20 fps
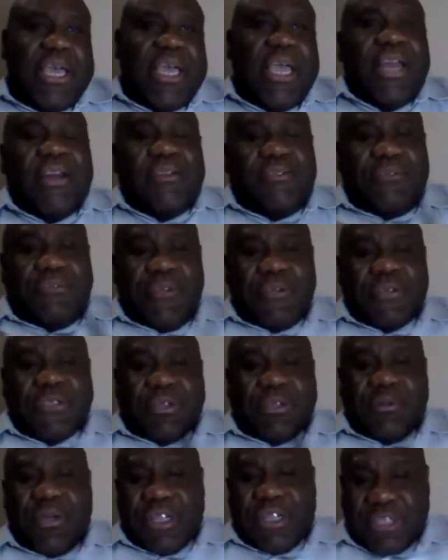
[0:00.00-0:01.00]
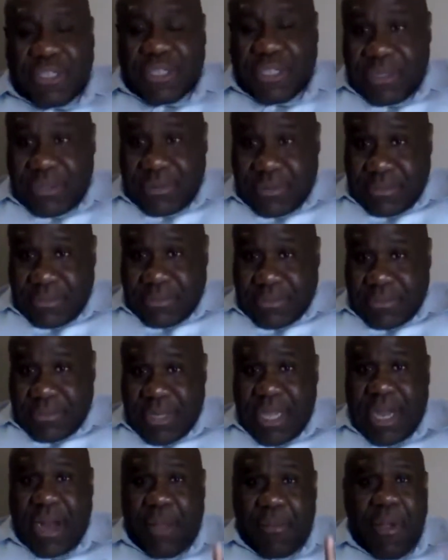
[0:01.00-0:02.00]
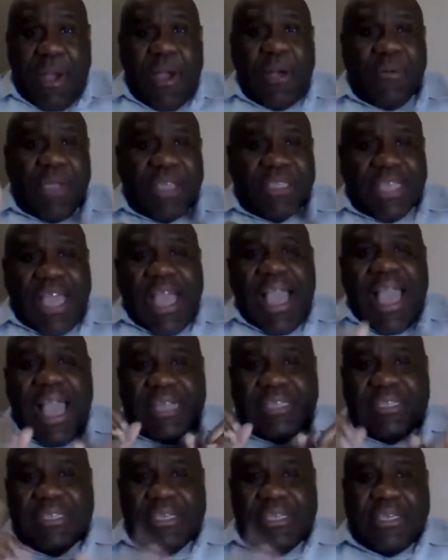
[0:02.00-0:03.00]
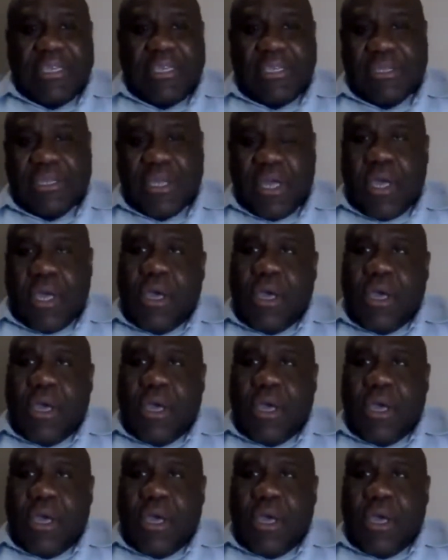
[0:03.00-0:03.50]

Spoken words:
And the first question that I'm always asked is,